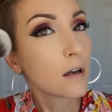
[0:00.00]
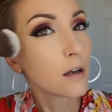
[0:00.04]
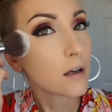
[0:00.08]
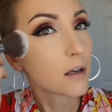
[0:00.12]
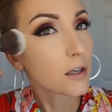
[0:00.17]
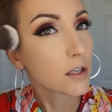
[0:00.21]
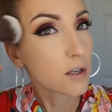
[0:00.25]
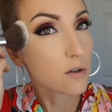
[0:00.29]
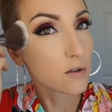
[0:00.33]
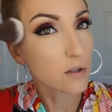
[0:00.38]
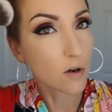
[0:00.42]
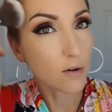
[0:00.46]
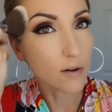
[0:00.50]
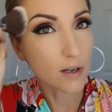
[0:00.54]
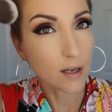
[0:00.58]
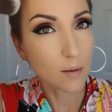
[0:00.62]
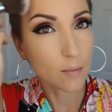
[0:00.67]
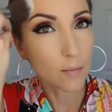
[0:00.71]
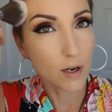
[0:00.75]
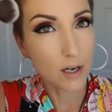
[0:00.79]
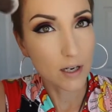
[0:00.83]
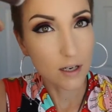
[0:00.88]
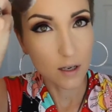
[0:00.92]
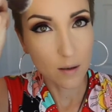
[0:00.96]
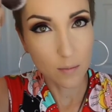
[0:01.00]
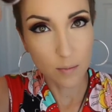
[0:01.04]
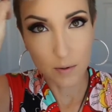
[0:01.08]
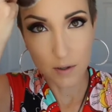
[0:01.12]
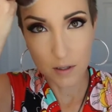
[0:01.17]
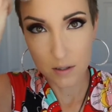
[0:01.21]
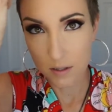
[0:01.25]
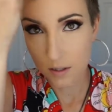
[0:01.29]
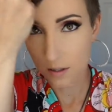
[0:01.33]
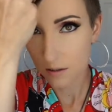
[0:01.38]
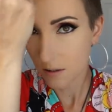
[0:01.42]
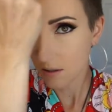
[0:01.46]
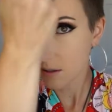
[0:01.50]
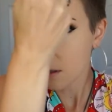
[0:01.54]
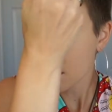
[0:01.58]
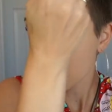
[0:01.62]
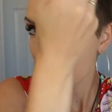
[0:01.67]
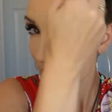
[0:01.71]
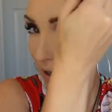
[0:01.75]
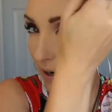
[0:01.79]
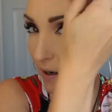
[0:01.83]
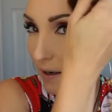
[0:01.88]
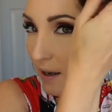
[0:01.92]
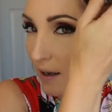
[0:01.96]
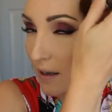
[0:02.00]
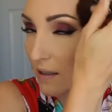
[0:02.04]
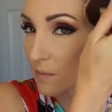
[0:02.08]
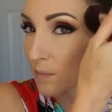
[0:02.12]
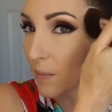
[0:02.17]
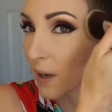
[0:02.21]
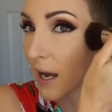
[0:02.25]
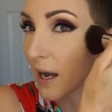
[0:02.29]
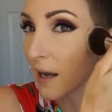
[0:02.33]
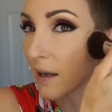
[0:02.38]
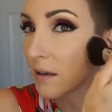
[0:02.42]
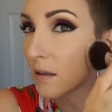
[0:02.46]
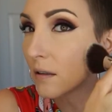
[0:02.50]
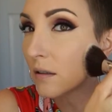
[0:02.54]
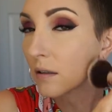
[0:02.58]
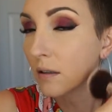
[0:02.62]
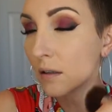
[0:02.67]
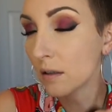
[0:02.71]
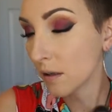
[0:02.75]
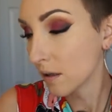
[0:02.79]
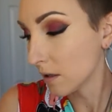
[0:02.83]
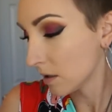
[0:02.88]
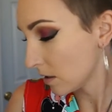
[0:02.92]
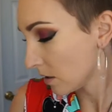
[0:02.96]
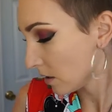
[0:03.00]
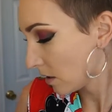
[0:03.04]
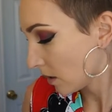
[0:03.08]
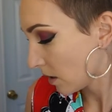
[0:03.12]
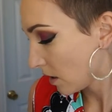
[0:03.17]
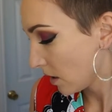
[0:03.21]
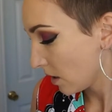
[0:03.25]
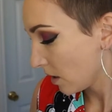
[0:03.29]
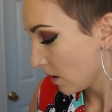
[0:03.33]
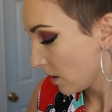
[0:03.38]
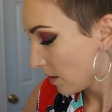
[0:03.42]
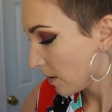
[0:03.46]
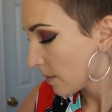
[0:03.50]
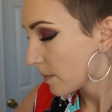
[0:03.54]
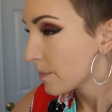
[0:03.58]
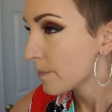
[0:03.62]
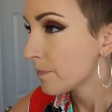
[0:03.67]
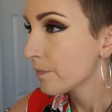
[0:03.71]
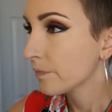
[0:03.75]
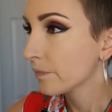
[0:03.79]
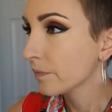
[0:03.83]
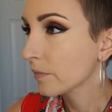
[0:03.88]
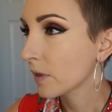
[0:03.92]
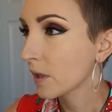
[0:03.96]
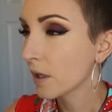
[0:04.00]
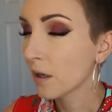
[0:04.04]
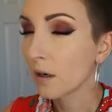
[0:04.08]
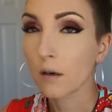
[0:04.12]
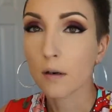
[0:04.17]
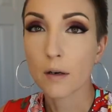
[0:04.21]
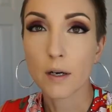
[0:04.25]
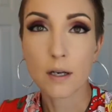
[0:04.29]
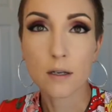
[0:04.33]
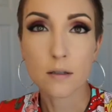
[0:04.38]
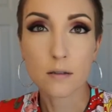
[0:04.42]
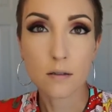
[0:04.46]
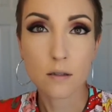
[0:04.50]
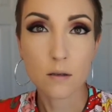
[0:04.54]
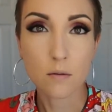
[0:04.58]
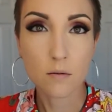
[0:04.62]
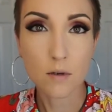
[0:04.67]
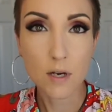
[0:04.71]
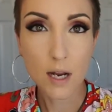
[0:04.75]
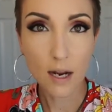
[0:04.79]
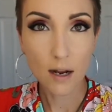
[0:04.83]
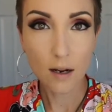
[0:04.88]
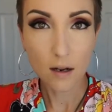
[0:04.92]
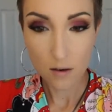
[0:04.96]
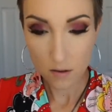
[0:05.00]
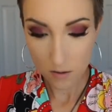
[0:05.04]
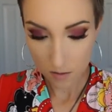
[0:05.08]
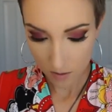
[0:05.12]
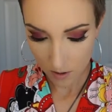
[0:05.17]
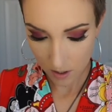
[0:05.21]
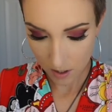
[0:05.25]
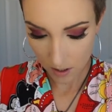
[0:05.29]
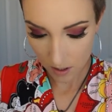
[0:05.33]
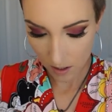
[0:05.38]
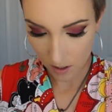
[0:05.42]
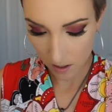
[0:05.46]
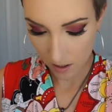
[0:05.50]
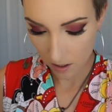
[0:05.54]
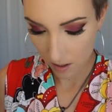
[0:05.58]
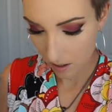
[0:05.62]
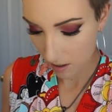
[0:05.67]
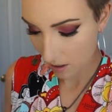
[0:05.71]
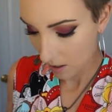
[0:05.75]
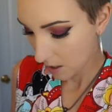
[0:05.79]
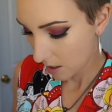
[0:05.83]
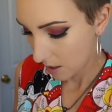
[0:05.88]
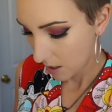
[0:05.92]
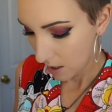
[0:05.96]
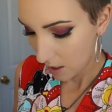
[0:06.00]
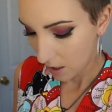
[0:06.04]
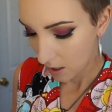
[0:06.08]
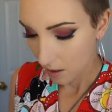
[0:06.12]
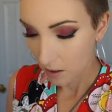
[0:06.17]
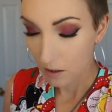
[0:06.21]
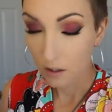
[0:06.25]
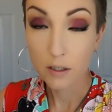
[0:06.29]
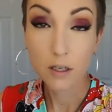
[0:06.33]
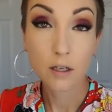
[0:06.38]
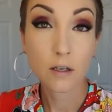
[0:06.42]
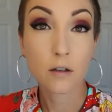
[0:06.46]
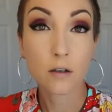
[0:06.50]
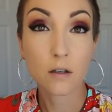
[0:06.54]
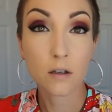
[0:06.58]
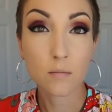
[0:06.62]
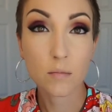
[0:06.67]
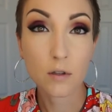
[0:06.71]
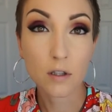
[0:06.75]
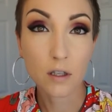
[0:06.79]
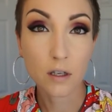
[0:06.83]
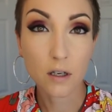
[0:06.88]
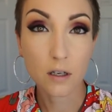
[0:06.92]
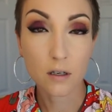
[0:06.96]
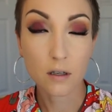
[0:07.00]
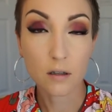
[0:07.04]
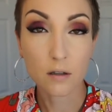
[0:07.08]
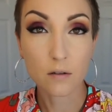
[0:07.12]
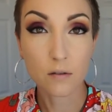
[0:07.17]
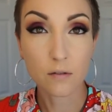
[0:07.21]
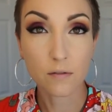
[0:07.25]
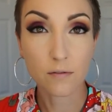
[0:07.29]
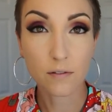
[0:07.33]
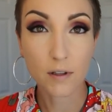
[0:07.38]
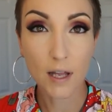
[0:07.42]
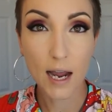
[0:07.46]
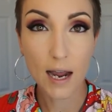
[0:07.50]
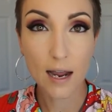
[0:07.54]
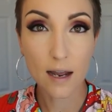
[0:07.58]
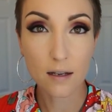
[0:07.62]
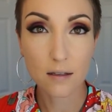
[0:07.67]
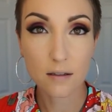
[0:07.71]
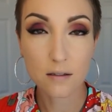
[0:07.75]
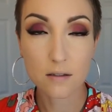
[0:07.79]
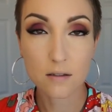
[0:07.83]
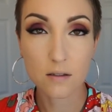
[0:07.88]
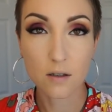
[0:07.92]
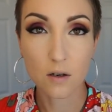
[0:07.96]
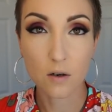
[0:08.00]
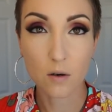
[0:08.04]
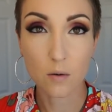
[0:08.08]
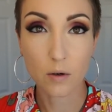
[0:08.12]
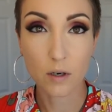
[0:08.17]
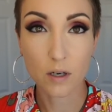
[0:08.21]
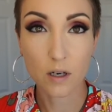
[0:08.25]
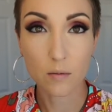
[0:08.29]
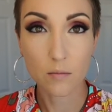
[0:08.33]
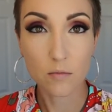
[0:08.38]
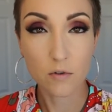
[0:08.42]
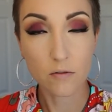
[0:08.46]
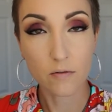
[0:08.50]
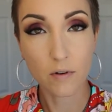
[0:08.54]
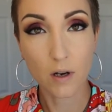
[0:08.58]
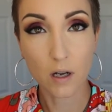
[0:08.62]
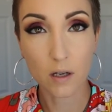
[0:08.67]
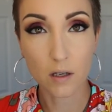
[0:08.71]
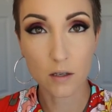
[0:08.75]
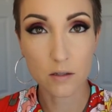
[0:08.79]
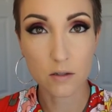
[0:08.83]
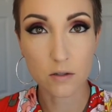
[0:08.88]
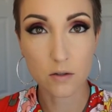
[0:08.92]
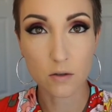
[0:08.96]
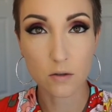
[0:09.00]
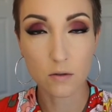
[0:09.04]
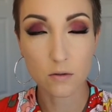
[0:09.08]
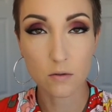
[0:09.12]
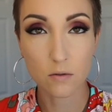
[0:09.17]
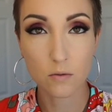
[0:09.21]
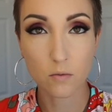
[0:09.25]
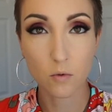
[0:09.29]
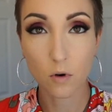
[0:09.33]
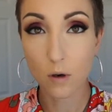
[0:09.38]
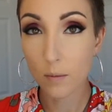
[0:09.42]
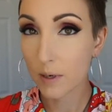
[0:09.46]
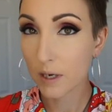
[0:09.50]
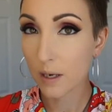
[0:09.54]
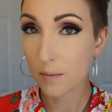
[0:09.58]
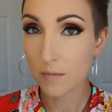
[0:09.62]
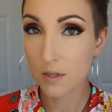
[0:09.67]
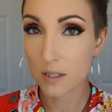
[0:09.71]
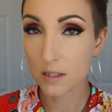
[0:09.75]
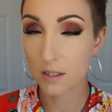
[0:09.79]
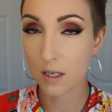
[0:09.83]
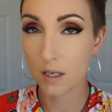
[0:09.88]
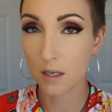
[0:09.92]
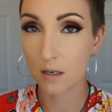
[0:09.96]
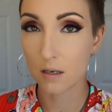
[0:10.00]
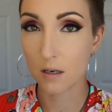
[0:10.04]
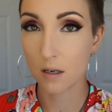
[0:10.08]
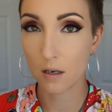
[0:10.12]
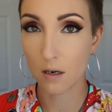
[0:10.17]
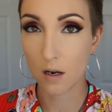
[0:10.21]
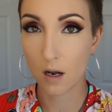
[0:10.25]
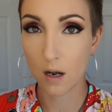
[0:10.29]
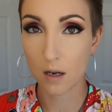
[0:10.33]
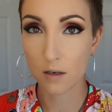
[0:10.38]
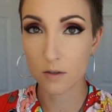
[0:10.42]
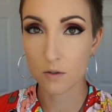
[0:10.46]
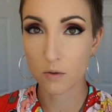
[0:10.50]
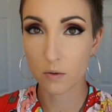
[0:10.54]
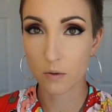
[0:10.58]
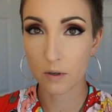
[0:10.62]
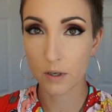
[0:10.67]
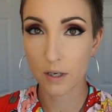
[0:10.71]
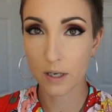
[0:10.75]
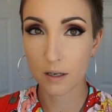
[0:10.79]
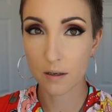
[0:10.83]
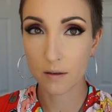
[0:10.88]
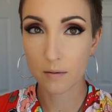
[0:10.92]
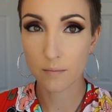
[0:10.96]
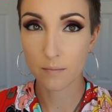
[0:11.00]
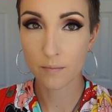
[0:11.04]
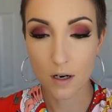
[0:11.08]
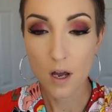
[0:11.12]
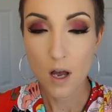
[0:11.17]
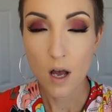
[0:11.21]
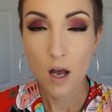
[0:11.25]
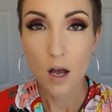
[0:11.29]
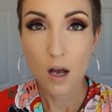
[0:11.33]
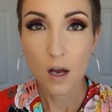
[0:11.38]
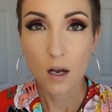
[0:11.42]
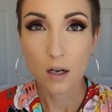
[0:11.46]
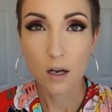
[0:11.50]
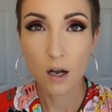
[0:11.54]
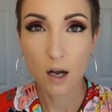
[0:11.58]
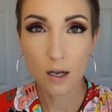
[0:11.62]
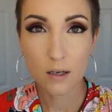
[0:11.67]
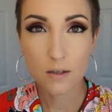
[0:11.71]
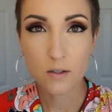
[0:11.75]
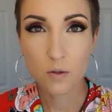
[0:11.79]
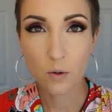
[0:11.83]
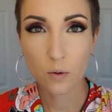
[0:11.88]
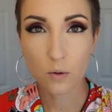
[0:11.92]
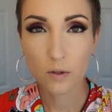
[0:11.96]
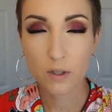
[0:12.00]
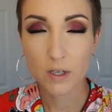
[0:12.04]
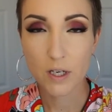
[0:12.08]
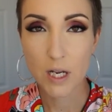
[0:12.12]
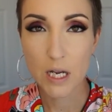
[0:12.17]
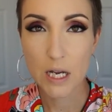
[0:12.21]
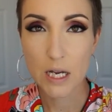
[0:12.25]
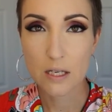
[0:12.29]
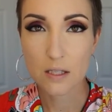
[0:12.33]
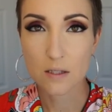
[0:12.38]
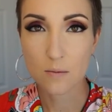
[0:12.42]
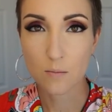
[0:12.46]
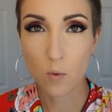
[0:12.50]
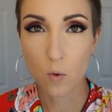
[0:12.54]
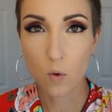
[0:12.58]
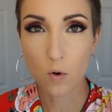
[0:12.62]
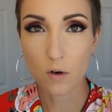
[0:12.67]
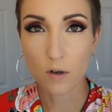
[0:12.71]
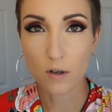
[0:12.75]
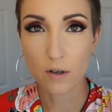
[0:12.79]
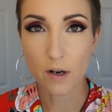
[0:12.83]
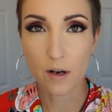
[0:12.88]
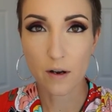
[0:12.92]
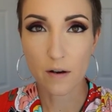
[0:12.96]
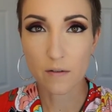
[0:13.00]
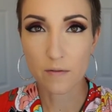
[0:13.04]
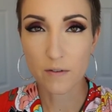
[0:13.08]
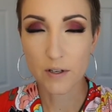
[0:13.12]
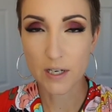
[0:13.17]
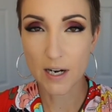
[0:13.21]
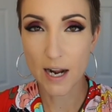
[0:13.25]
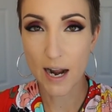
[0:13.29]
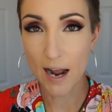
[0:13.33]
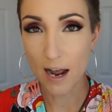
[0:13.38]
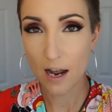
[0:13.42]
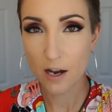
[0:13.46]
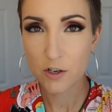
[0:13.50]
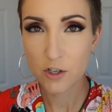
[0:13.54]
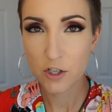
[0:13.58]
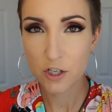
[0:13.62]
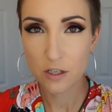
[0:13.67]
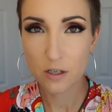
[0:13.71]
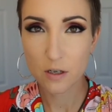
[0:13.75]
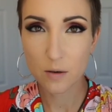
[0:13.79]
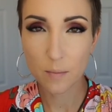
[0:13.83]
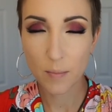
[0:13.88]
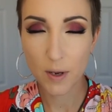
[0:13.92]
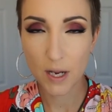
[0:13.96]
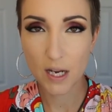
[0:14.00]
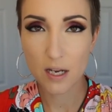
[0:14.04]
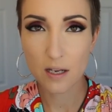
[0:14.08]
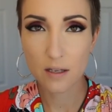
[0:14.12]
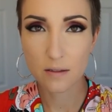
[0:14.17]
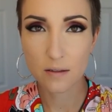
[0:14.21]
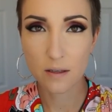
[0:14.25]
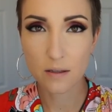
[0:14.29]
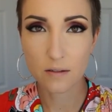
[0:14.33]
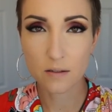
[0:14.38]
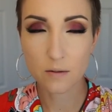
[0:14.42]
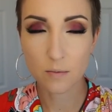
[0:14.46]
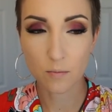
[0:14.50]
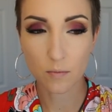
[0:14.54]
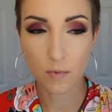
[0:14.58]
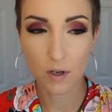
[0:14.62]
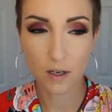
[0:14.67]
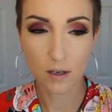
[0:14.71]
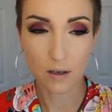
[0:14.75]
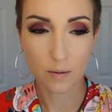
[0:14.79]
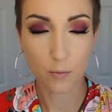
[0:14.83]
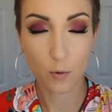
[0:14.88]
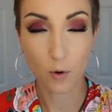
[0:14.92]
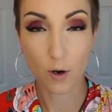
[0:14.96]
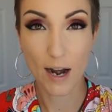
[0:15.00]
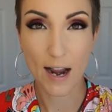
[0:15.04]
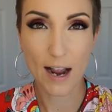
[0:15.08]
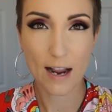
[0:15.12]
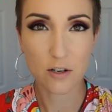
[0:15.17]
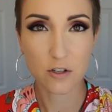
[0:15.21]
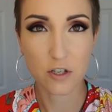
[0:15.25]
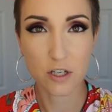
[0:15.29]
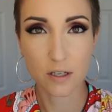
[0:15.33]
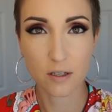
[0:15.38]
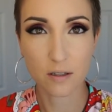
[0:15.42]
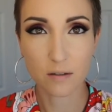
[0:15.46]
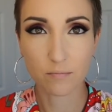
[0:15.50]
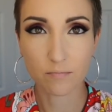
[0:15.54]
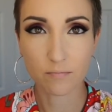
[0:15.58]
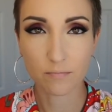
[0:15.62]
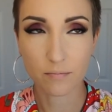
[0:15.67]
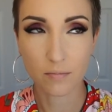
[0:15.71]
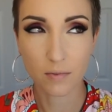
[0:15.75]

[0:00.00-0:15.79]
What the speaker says: you don't get breakup, it's not as bad. All right, so now looking good, but looking a little flat. So we're gonna move on to warming up the skin and contouring. Contouring is more of an ashen base. It's more ashy,